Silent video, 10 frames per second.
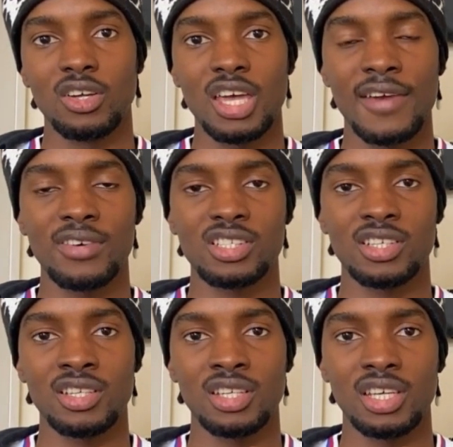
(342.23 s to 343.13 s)

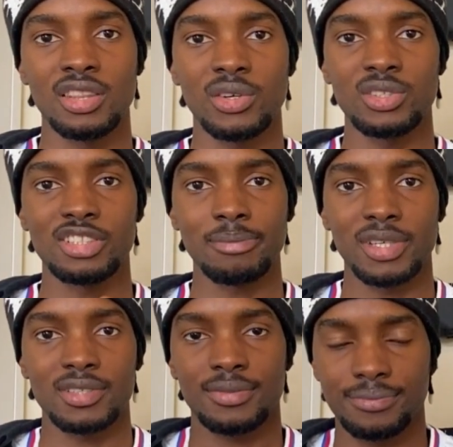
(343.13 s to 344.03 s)
Everton in 13th
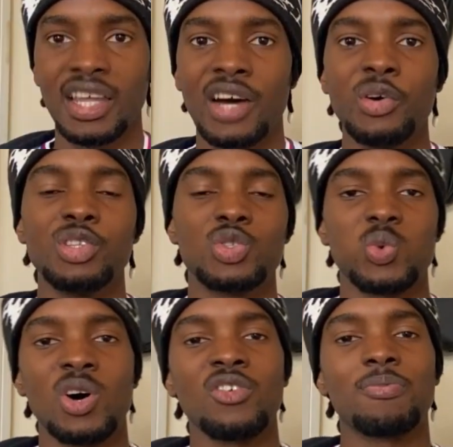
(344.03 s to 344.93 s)
place. Now in
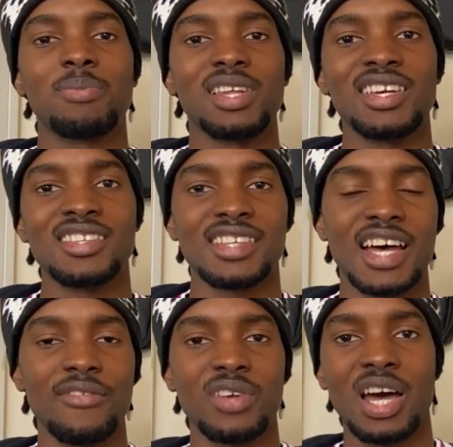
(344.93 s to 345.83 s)
12th place,
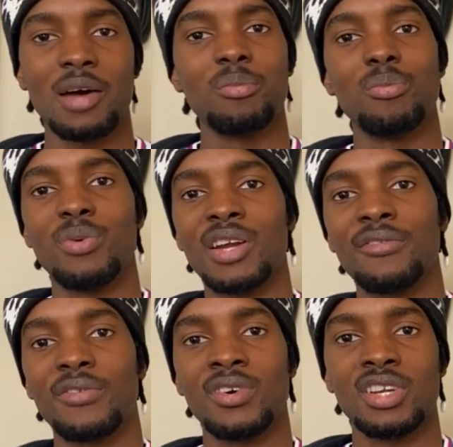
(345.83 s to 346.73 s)
I've got
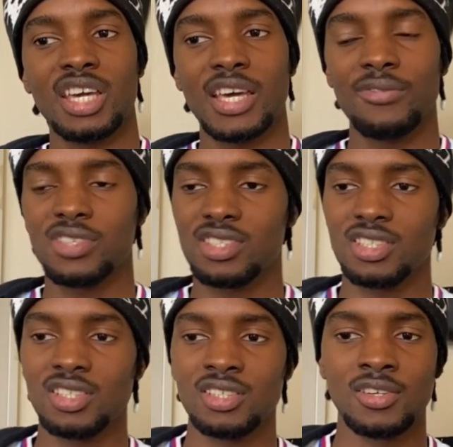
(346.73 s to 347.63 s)
Brentford FC.
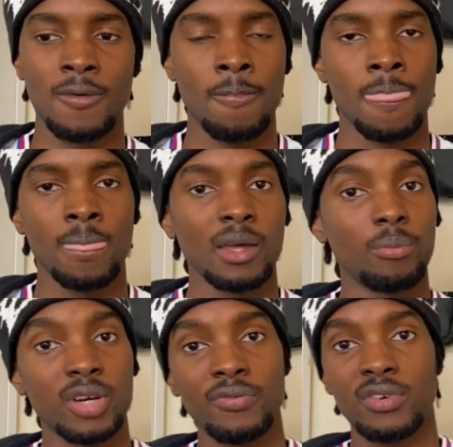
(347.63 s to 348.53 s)
Now
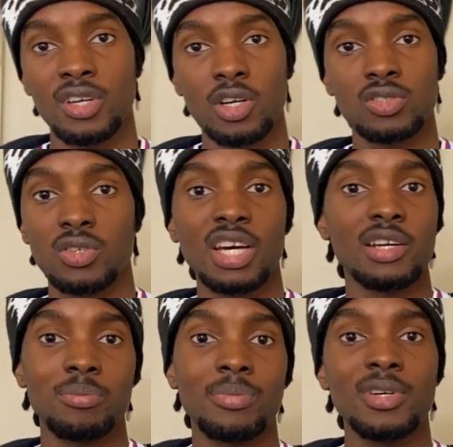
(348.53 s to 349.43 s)
Brentford also had a
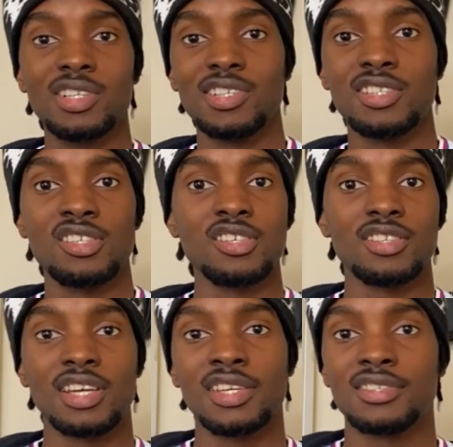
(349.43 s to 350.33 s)
pretty good season
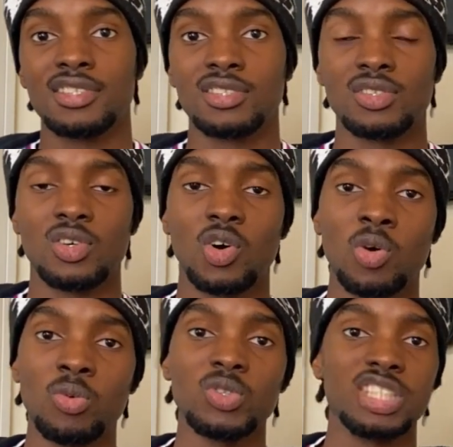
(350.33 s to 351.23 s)
last season,
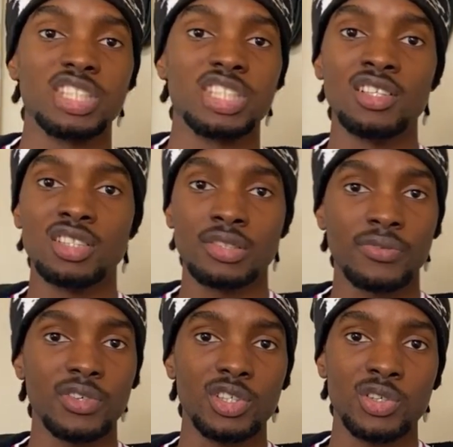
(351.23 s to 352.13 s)
almost challenging
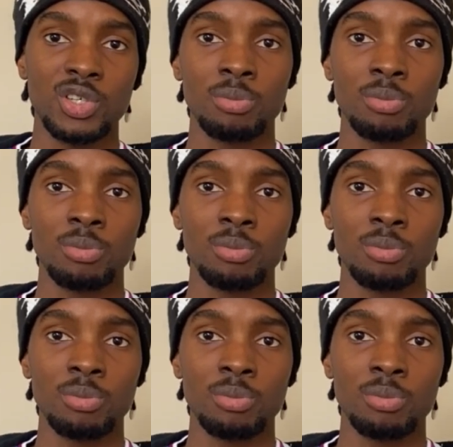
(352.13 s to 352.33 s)
for Europe.